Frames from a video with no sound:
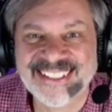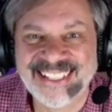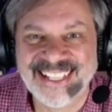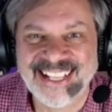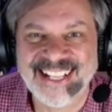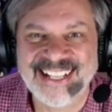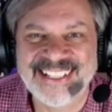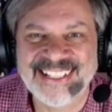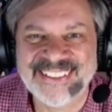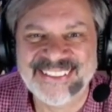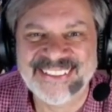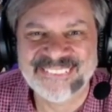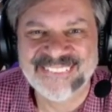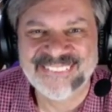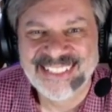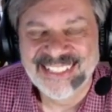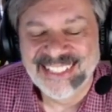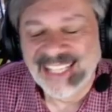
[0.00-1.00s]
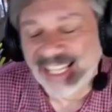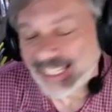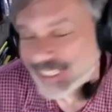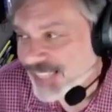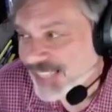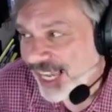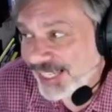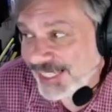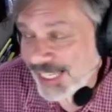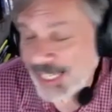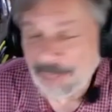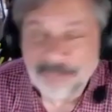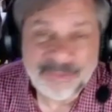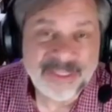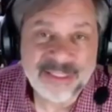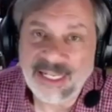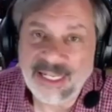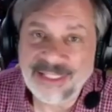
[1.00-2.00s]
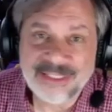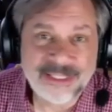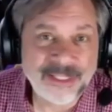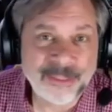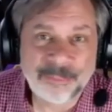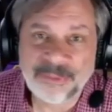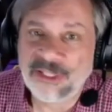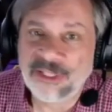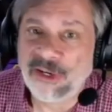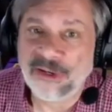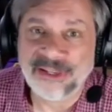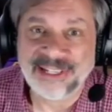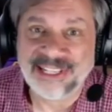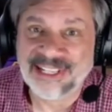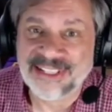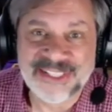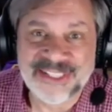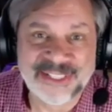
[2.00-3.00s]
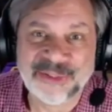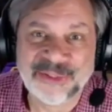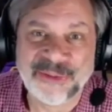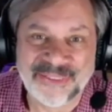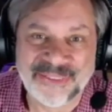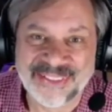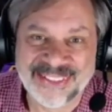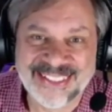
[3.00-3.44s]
Because I cannot be a hard ass at all.